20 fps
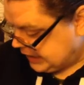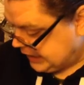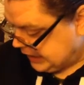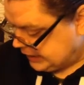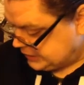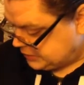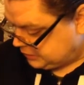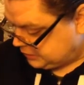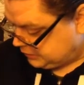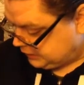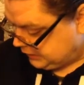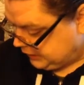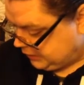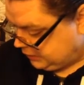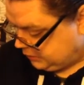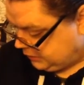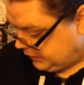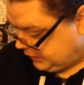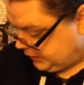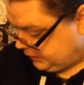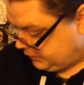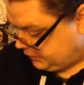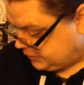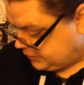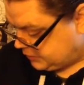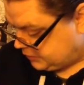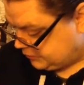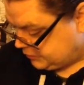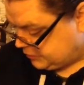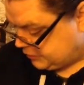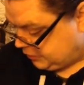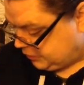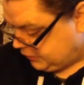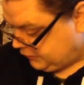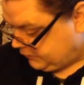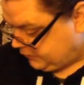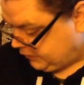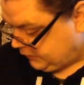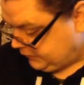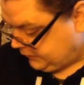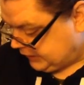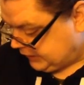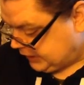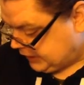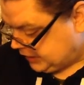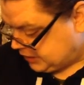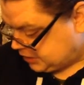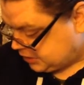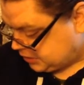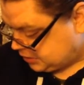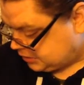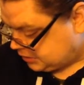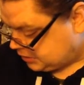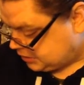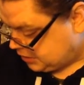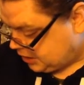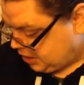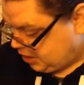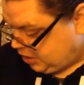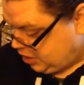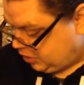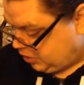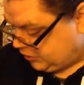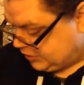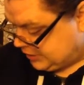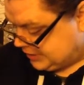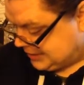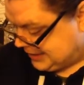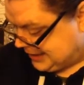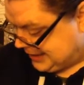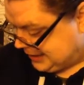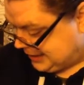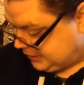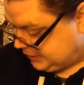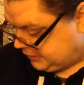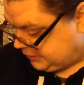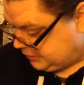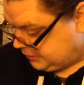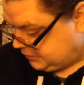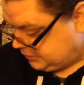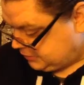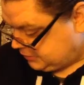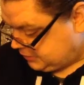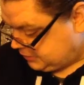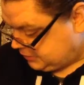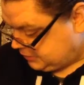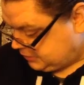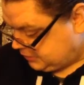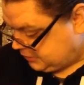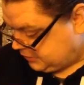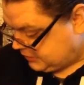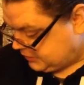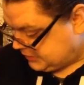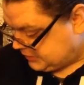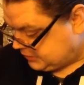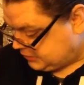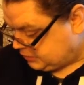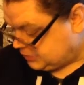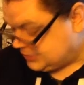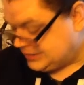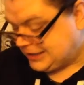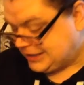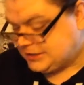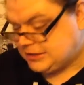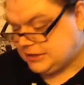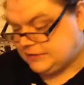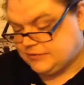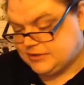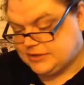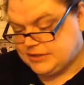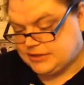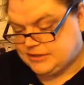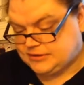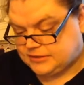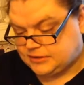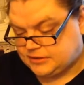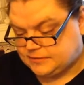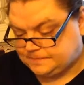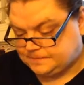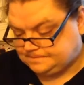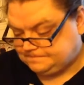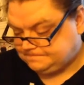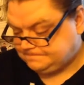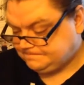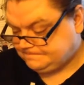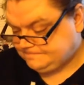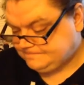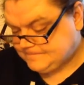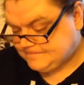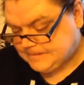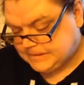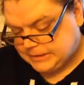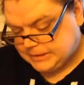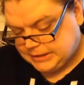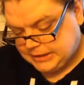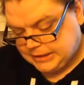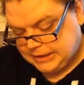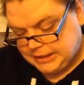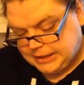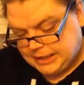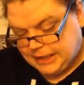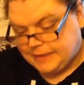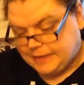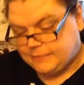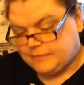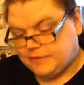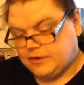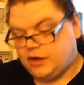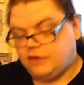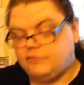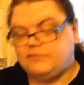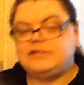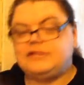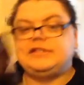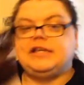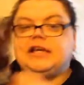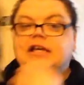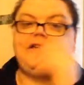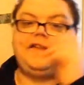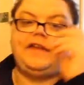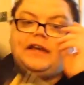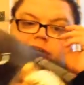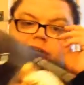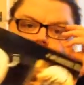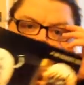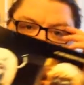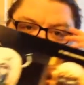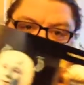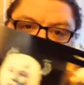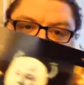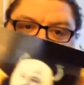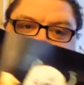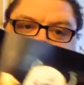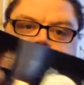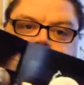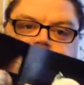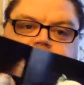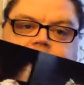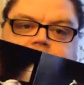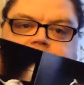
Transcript: It's unclear whether it was a result of modifications or design, or it was naturally resistant. And then we've got Return of the Andorians.